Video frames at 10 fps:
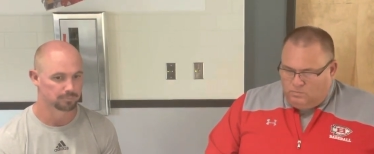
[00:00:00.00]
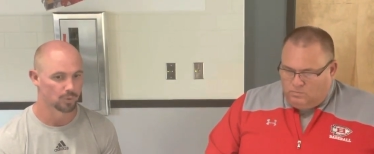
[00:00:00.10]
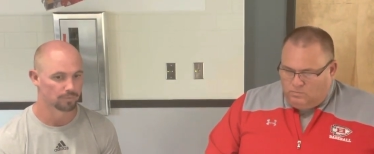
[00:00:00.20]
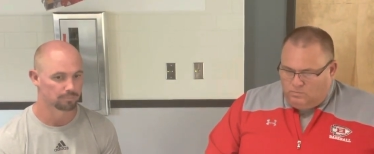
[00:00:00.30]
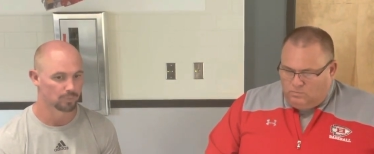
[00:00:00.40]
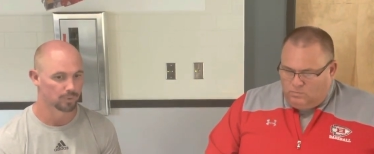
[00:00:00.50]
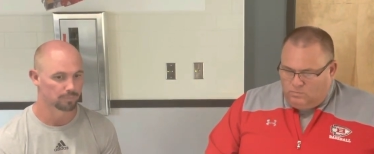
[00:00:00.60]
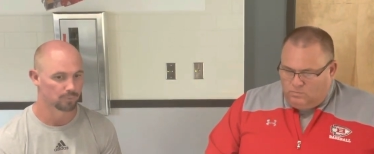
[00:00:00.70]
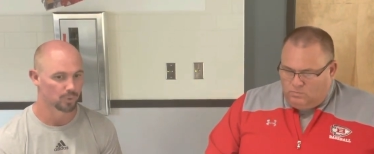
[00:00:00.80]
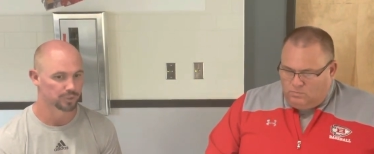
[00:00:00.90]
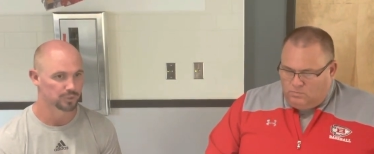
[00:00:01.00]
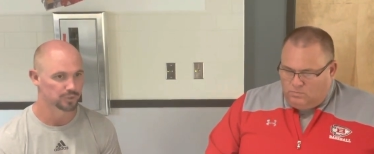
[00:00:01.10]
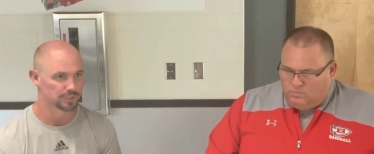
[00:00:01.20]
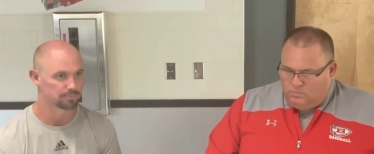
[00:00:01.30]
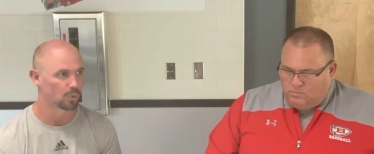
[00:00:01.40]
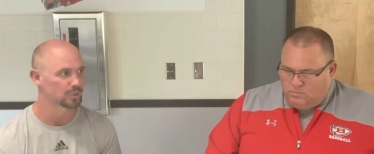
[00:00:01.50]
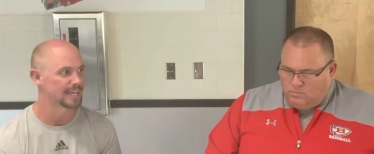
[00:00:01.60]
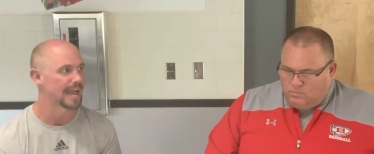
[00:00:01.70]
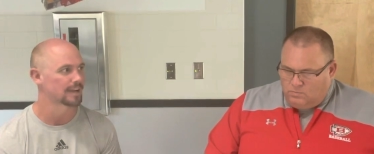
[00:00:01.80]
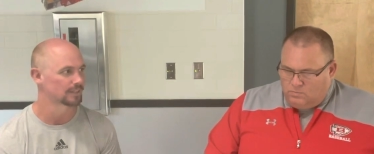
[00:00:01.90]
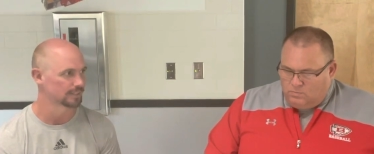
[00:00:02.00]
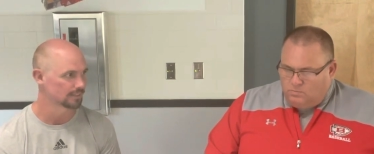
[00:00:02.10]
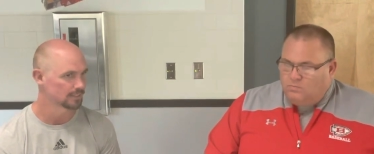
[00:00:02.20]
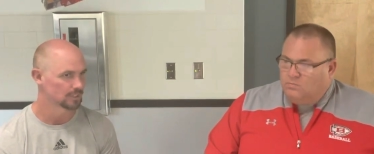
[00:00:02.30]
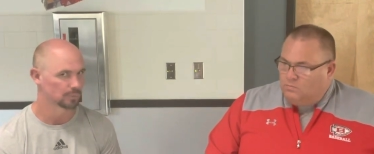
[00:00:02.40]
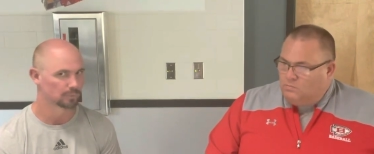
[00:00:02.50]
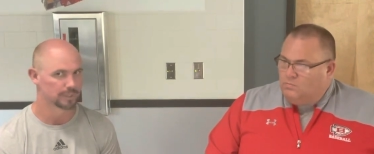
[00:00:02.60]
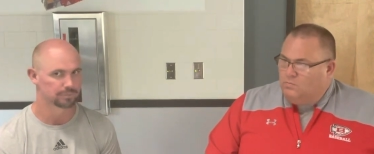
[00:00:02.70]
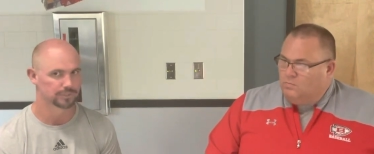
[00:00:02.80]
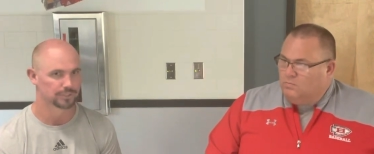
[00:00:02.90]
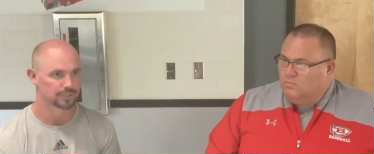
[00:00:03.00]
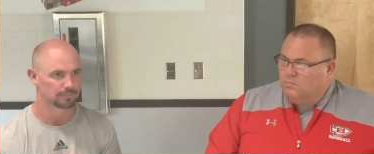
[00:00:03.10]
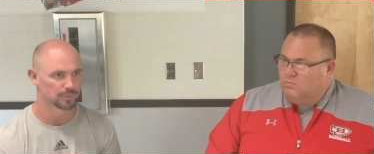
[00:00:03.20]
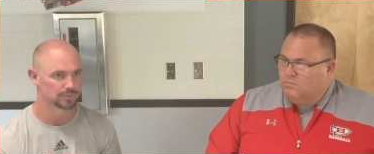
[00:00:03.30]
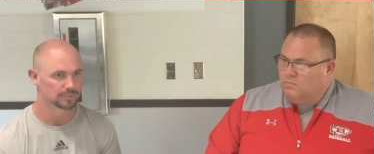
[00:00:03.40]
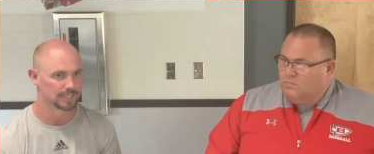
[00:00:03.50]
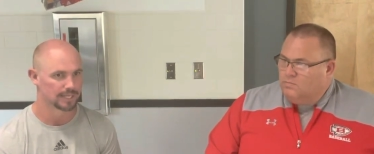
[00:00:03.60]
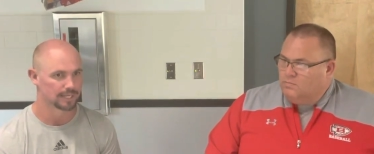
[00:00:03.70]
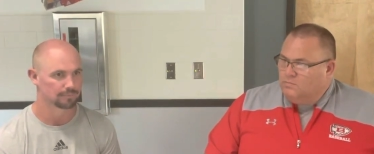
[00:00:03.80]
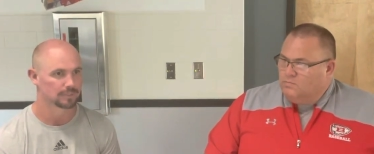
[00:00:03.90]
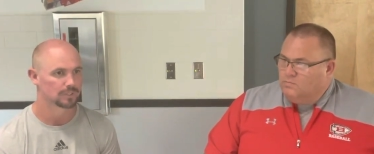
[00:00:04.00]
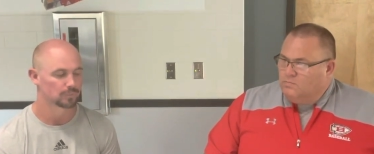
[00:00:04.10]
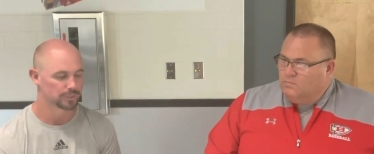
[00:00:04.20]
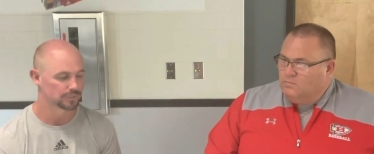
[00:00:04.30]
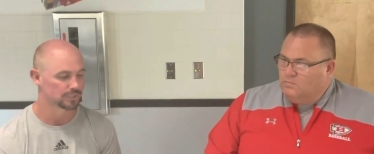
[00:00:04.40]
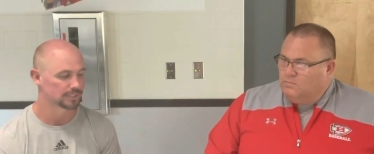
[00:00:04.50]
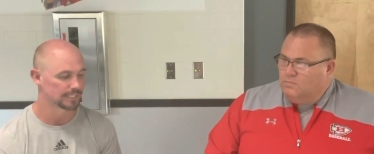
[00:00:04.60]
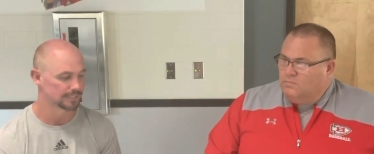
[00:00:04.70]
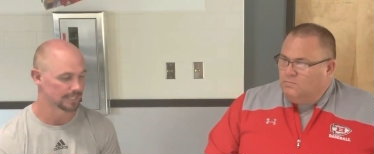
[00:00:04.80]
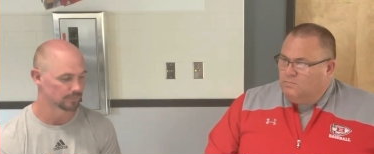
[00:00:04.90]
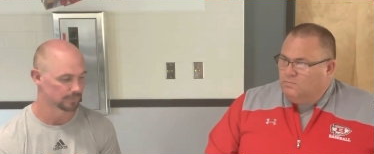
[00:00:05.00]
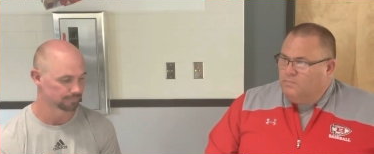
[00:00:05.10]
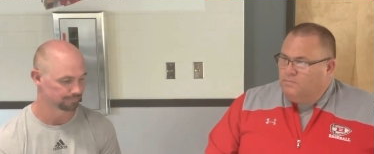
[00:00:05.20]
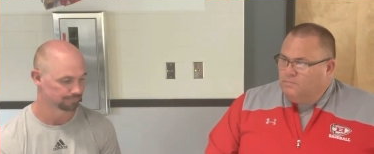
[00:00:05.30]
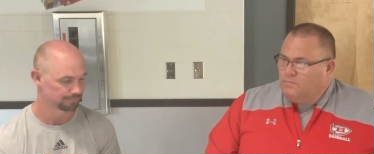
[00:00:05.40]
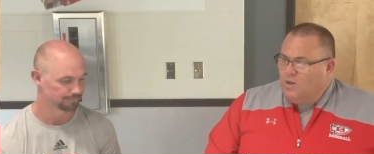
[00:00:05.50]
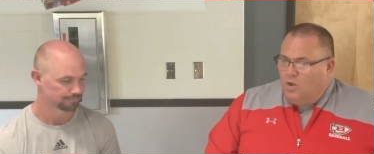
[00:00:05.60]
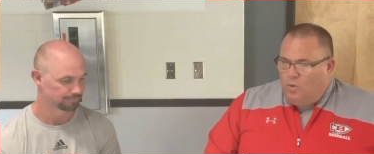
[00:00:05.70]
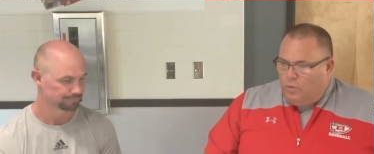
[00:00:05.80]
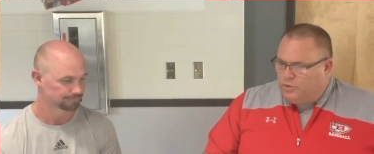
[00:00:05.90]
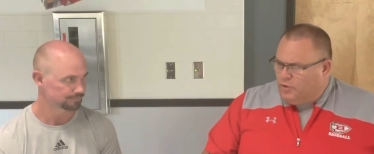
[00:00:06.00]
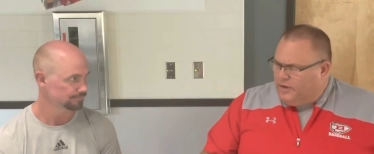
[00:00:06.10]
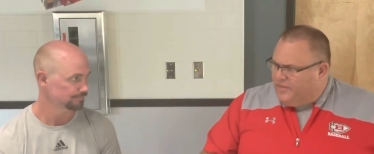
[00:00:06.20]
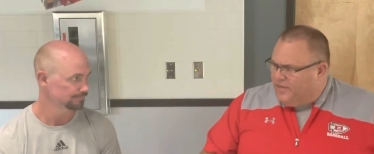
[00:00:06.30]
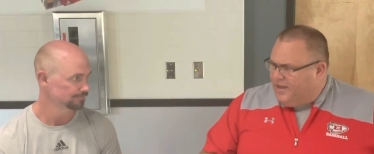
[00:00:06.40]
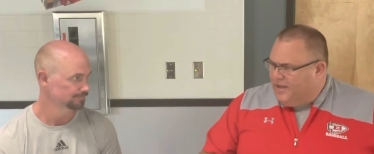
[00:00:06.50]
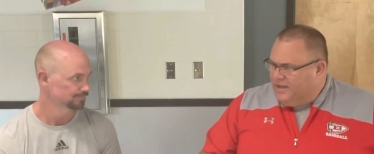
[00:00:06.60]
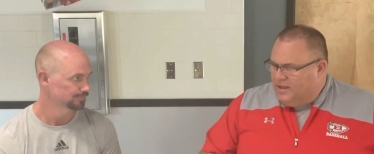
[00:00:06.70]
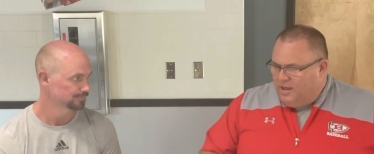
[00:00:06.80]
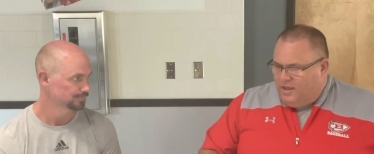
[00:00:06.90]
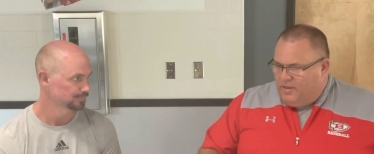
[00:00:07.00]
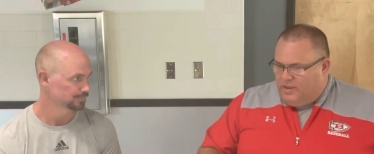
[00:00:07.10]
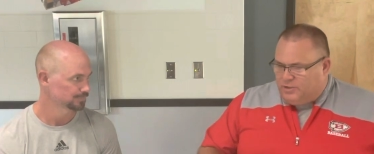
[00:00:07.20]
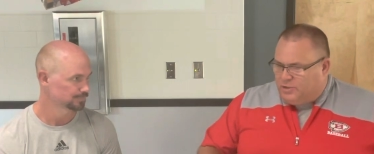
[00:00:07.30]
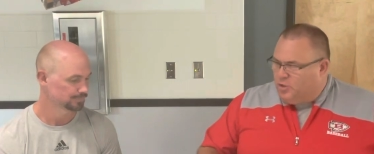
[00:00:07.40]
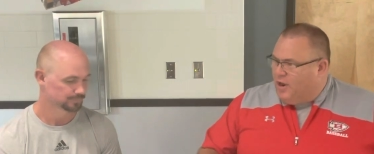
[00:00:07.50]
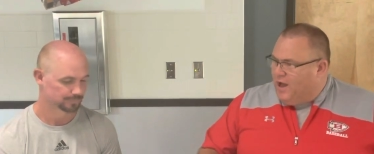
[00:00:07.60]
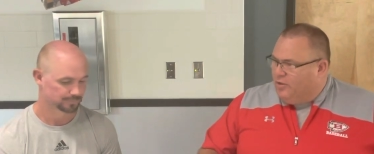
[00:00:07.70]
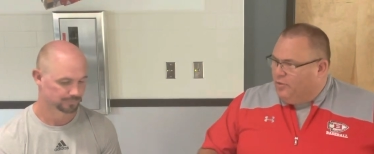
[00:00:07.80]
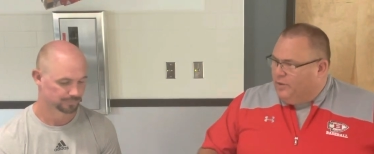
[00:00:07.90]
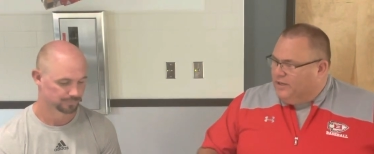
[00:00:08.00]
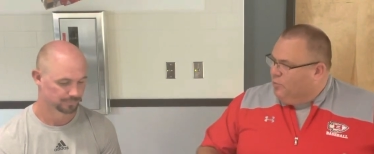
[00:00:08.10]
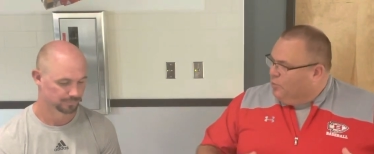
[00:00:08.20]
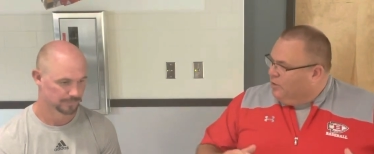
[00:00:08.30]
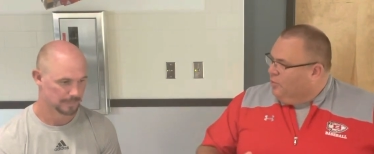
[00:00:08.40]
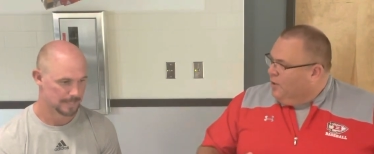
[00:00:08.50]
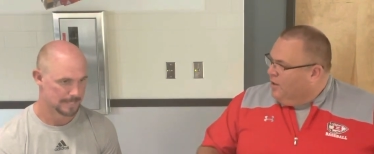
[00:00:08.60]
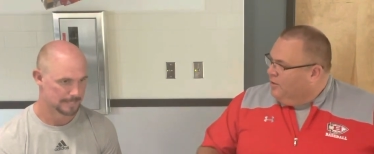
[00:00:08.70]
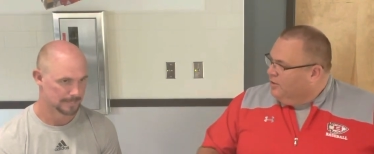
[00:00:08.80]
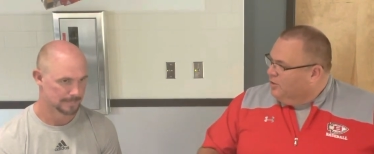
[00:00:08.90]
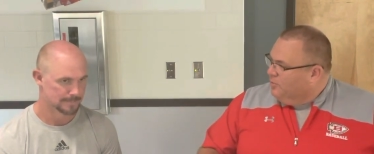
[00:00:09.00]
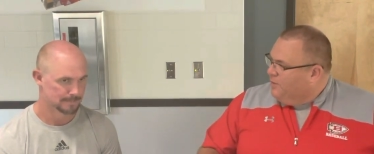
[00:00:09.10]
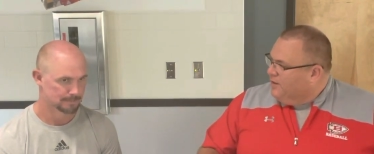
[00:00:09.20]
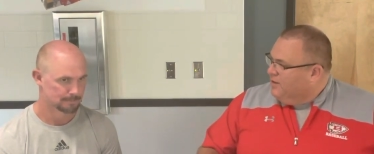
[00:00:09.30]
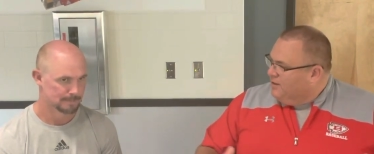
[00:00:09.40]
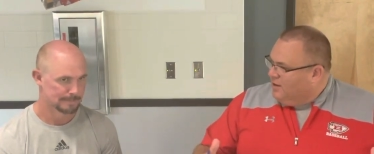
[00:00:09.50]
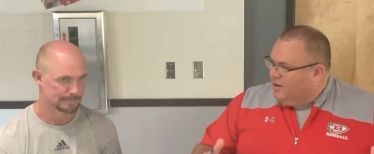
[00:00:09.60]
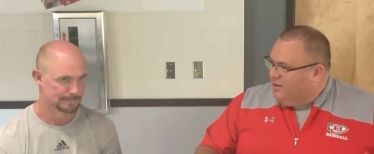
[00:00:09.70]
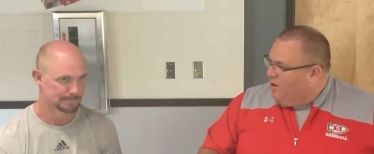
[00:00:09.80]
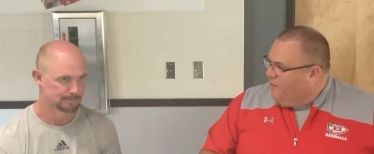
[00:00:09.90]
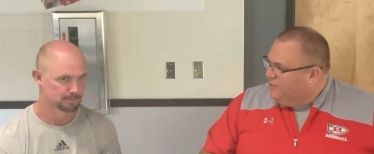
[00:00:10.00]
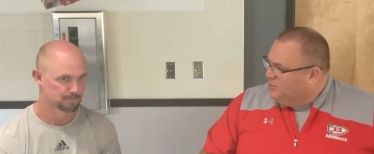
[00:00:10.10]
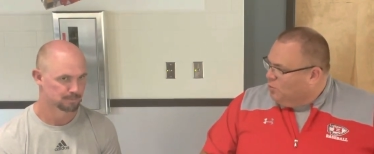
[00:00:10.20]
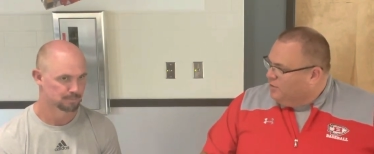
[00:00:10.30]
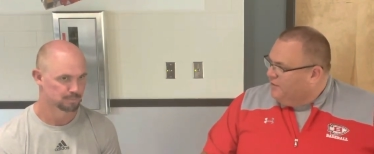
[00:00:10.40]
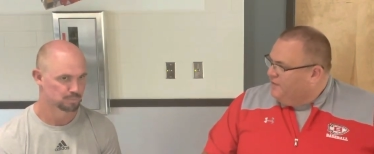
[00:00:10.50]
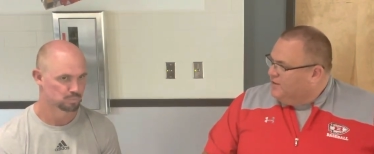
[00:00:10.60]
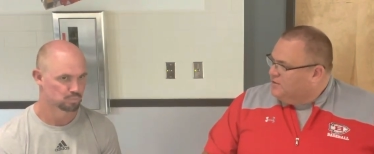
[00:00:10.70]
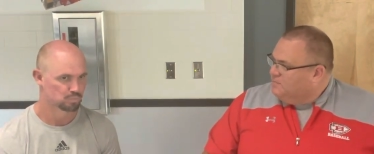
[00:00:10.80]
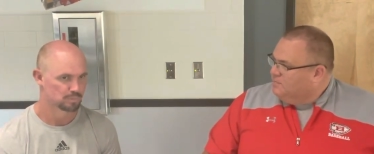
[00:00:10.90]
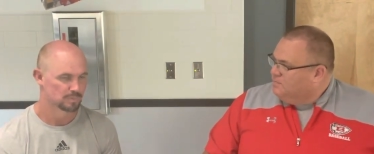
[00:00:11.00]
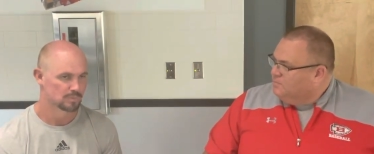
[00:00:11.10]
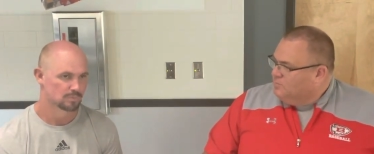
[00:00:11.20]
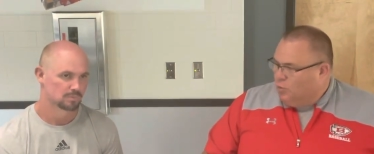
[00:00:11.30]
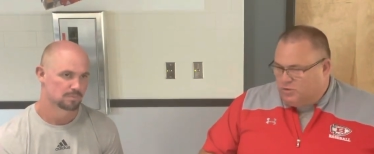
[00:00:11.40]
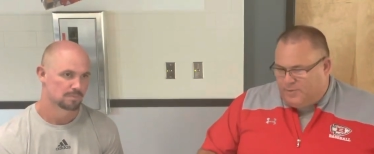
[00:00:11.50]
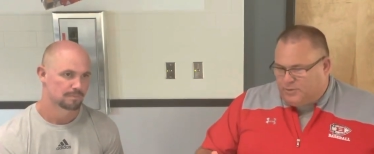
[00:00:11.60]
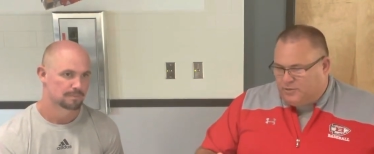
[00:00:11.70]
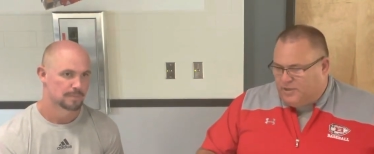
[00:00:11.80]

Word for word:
Speaker 1: more more more due to just poor tackling. We were in position most of the time. We just could not tackle him.
Speaker 2: Was there anything that stood out that we did really well, in your opinion, uh, offense or defense or special